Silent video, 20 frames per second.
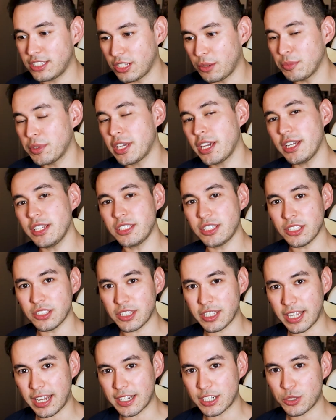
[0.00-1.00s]
some
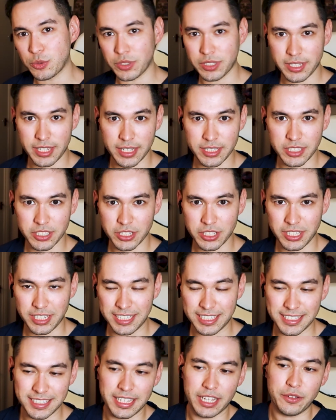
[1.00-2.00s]
cases, the actual testicle
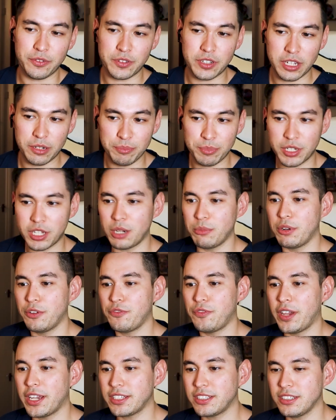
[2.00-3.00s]
itself can become
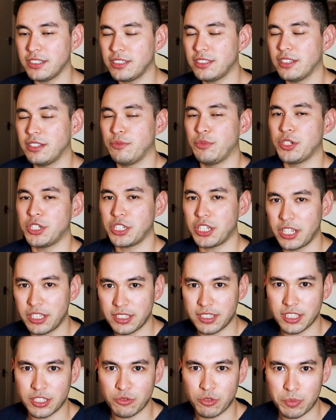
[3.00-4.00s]
infected, in which
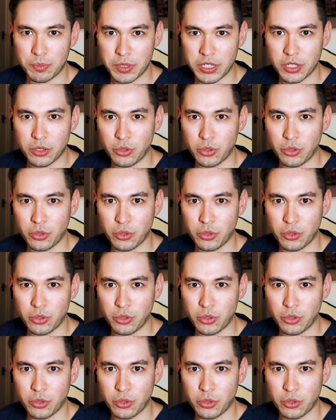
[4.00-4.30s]
case this would be